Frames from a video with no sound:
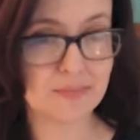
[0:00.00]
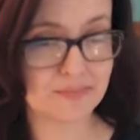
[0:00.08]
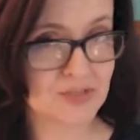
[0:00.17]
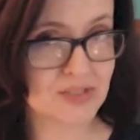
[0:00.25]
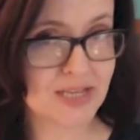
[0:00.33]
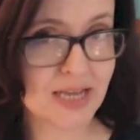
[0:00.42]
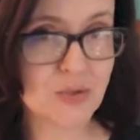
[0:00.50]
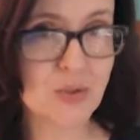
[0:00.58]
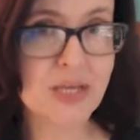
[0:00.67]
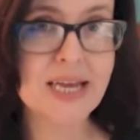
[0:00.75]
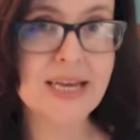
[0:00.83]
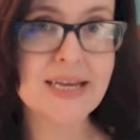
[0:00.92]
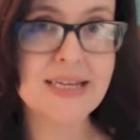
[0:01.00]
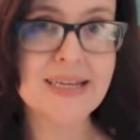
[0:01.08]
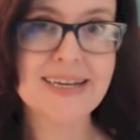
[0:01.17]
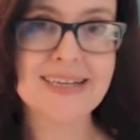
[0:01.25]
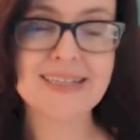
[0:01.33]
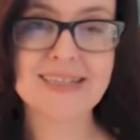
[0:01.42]
scheduling it,
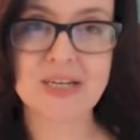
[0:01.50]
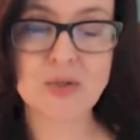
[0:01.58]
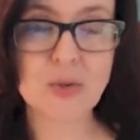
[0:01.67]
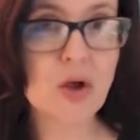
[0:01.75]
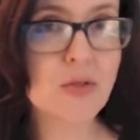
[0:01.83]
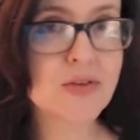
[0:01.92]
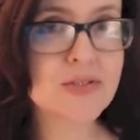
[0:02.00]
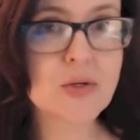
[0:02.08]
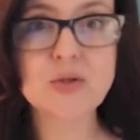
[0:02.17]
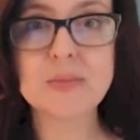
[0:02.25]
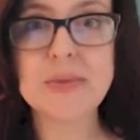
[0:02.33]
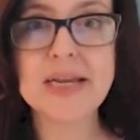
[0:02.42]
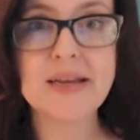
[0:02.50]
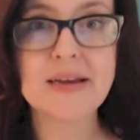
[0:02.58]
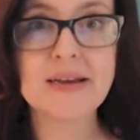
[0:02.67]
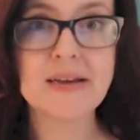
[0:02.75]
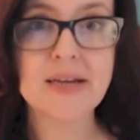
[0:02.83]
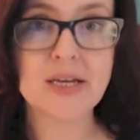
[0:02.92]
scheduling all the social
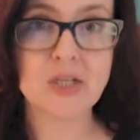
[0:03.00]
media,